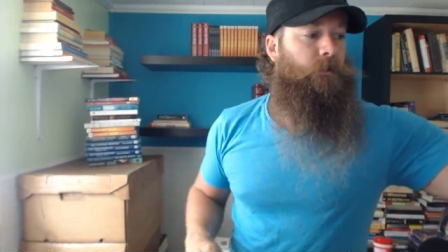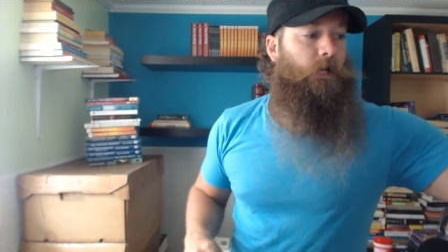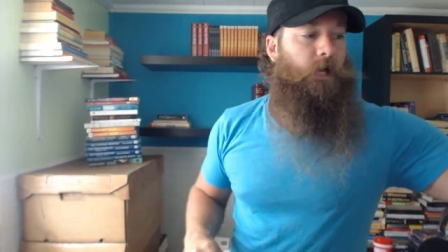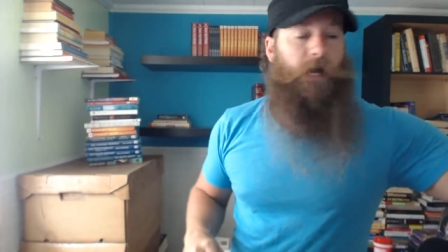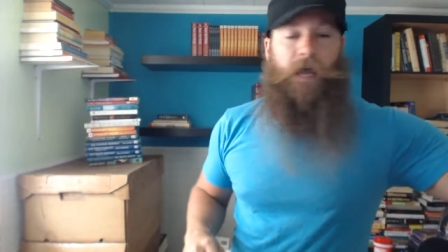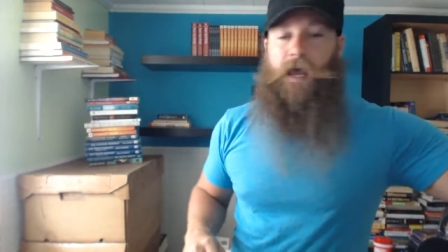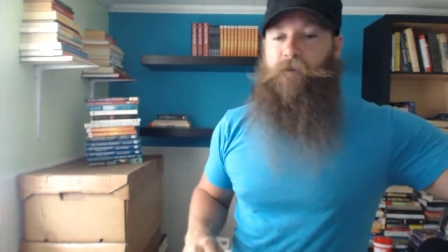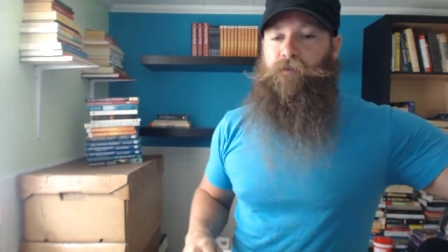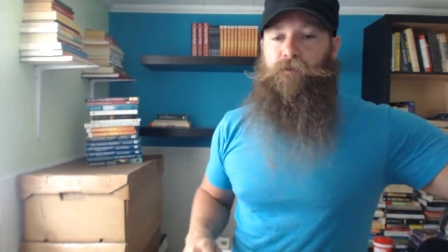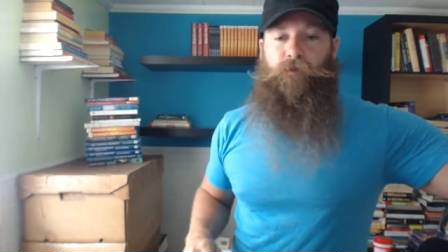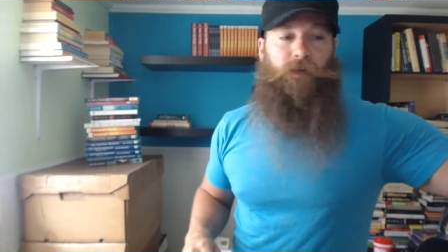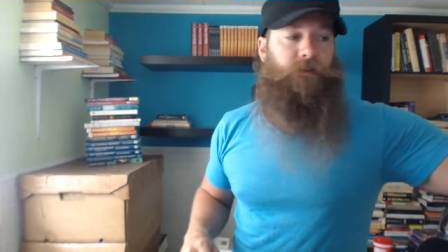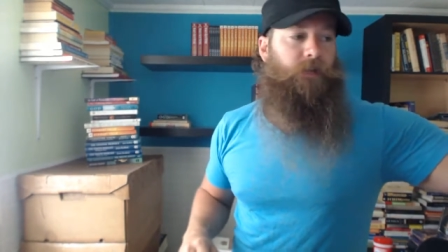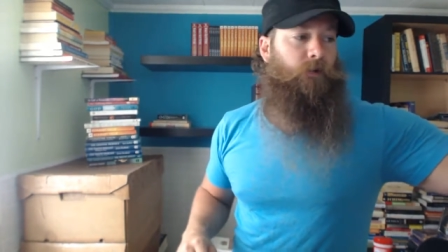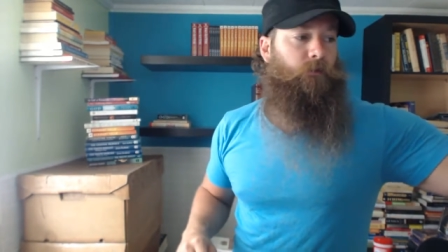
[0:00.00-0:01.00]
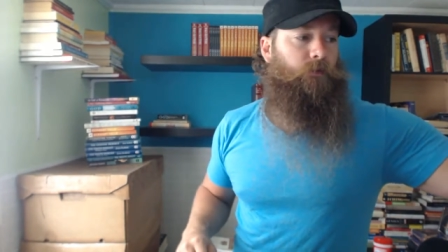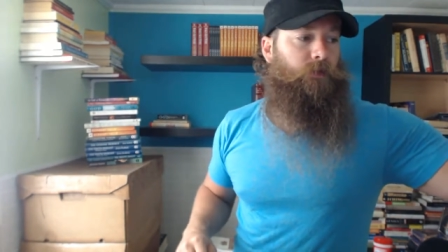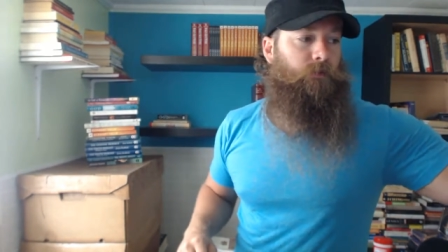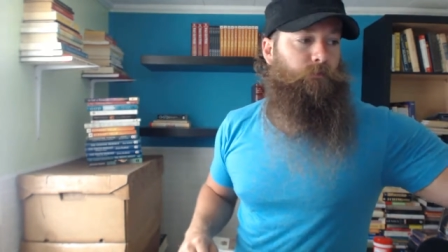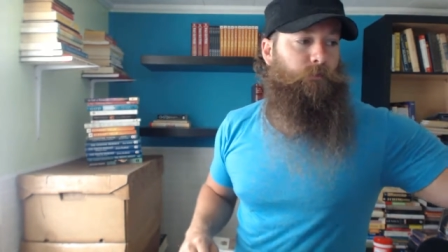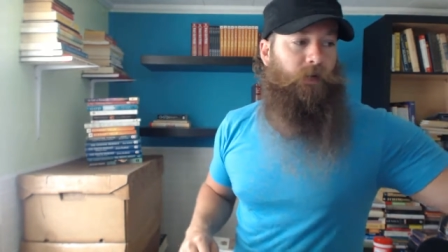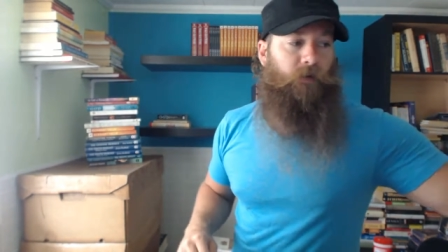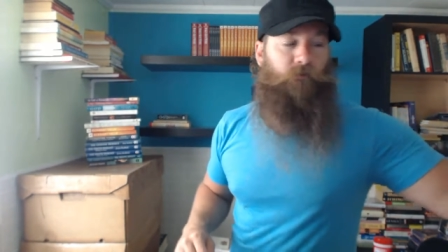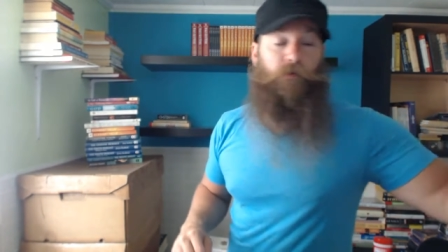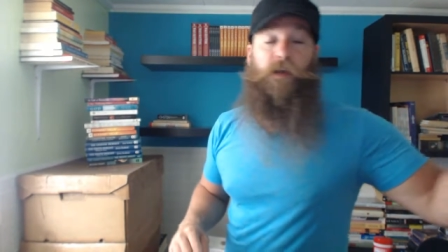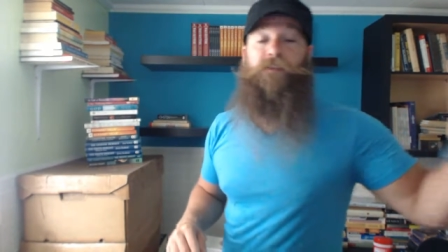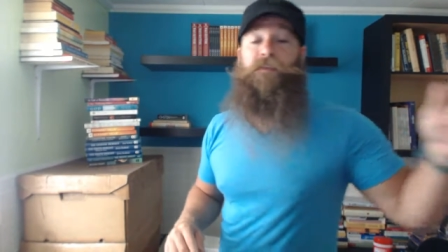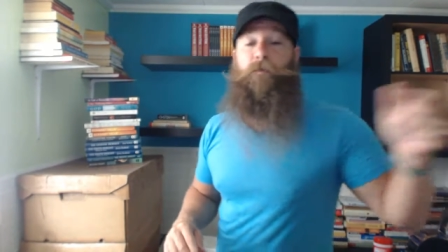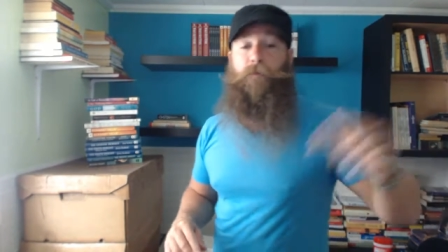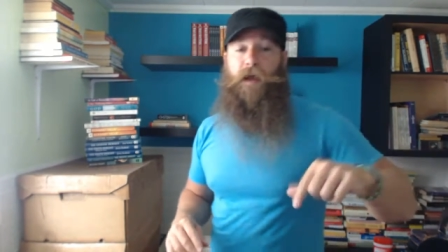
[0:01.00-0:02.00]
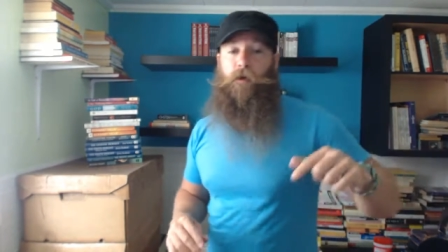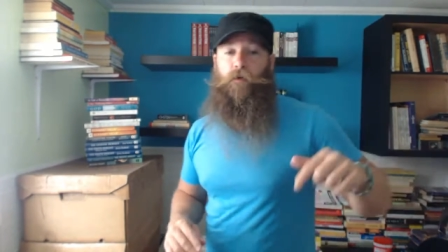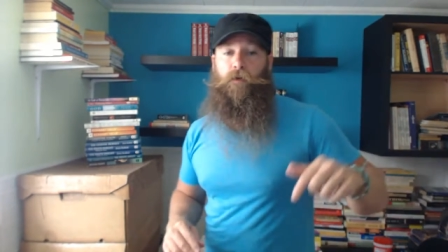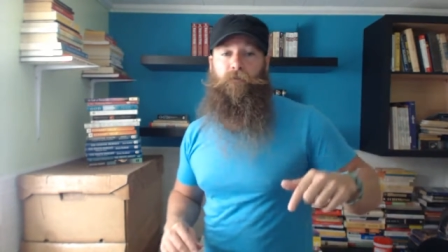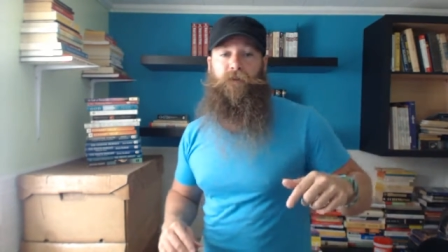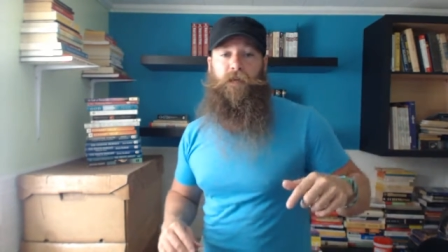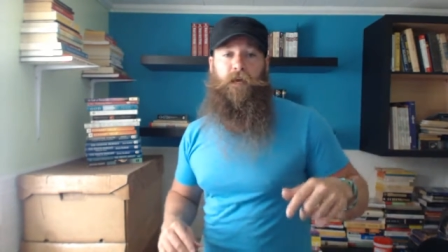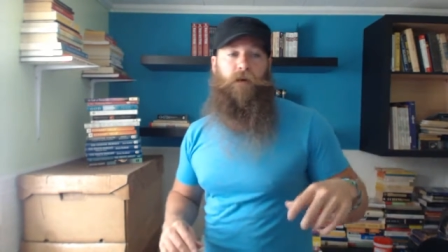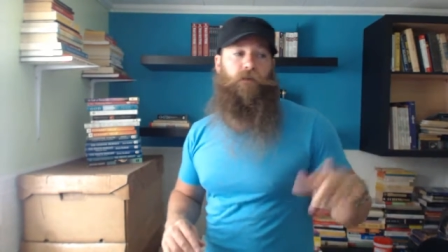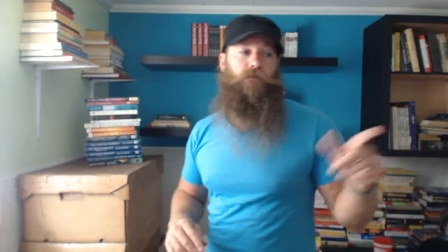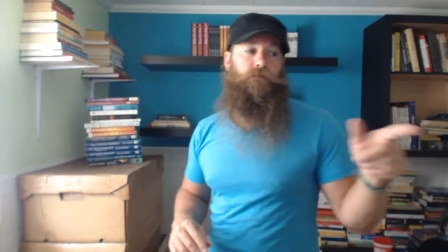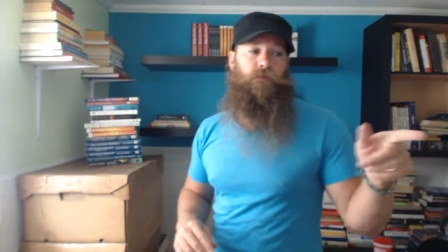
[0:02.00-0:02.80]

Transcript: I haven't read that one, but I've read The Power of Now,